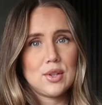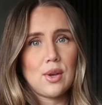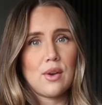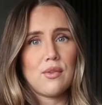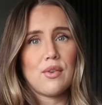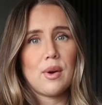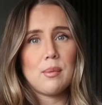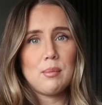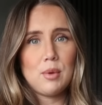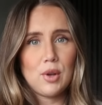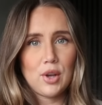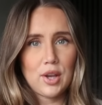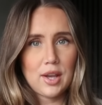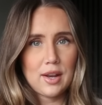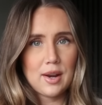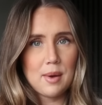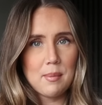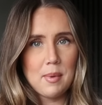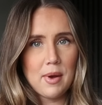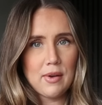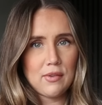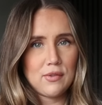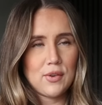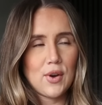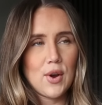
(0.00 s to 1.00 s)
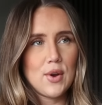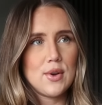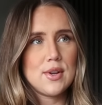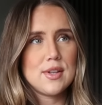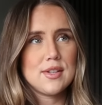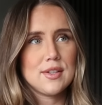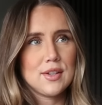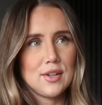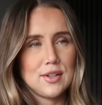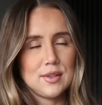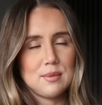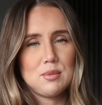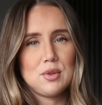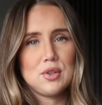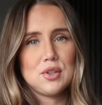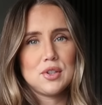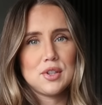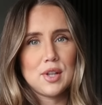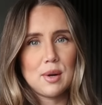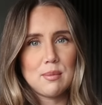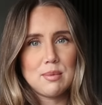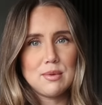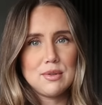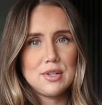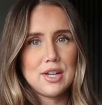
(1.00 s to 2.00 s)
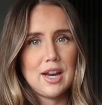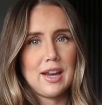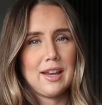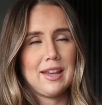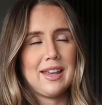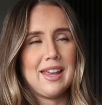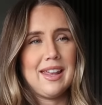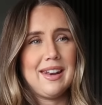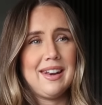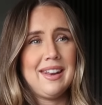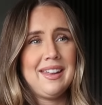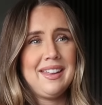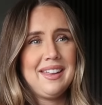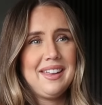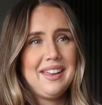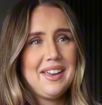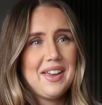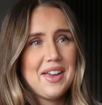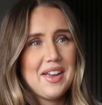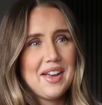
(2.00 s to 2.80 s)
so if I'm looking at my phone it's because I'm just double checking